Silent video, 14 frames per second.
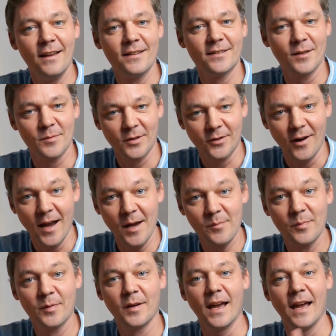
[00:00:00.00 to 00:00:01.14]

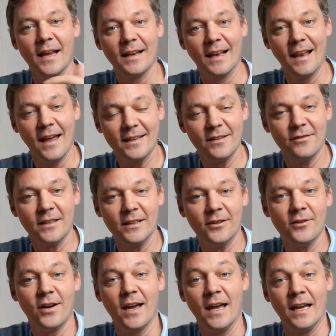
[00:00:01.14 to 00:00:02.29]
subscribe and like the
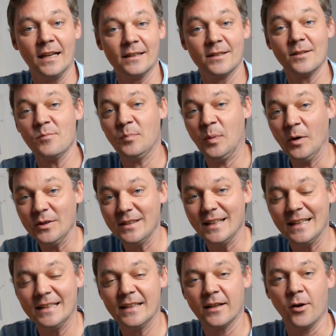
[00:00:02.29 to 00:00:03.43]
video and put
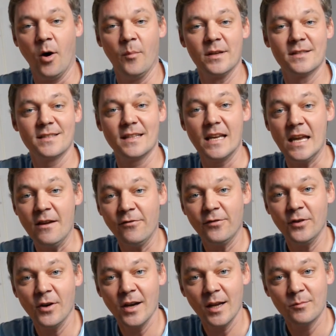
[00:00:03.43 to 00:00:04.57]
in the comments
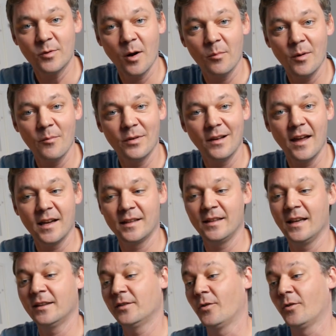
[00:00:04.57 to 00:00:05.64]
if you had problems like that,